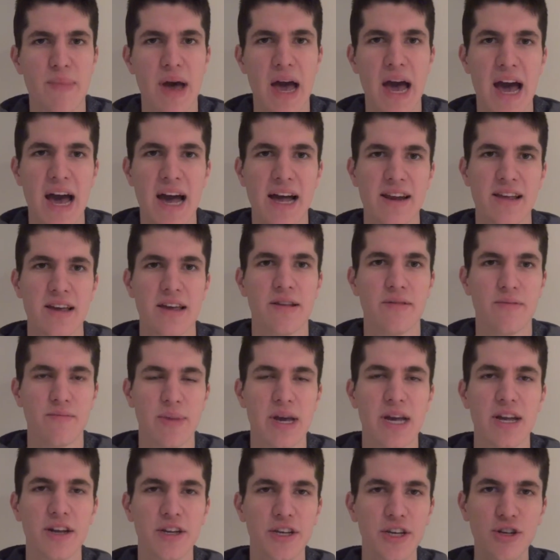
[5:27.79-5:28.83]
mad and
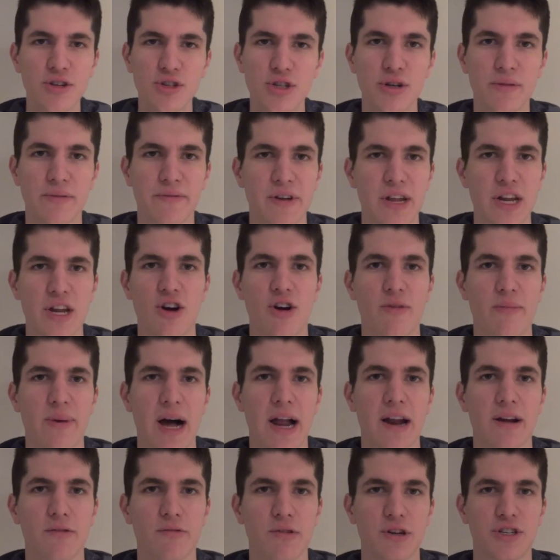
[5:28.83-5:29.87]
made a YouTube video
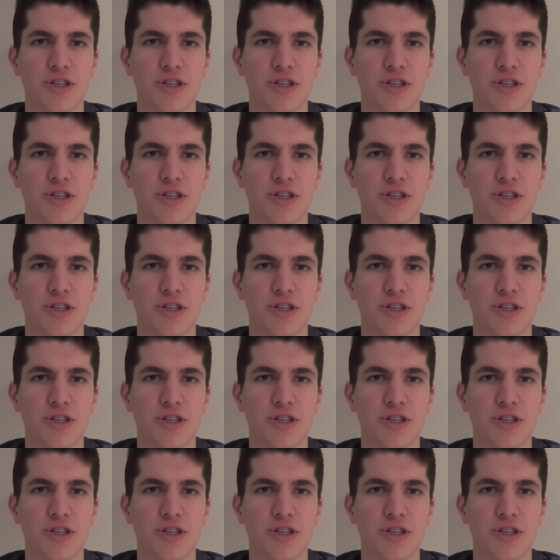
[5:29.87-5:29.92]
about it,